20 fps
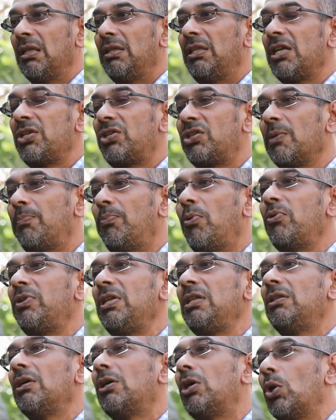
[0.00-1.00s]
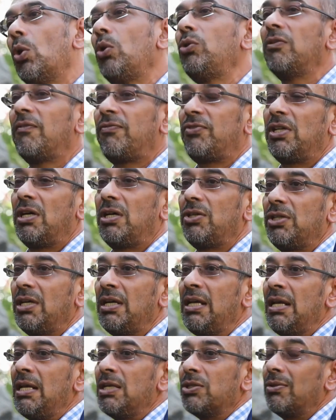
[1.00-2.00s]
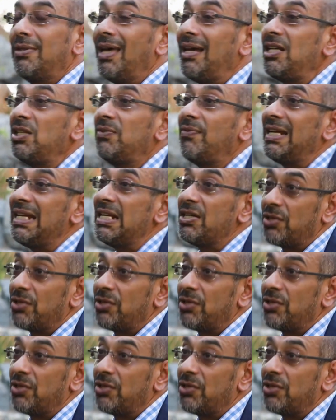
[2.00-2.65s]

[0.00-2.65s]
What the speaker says: They're supporting the growth of Sharjah. So that is very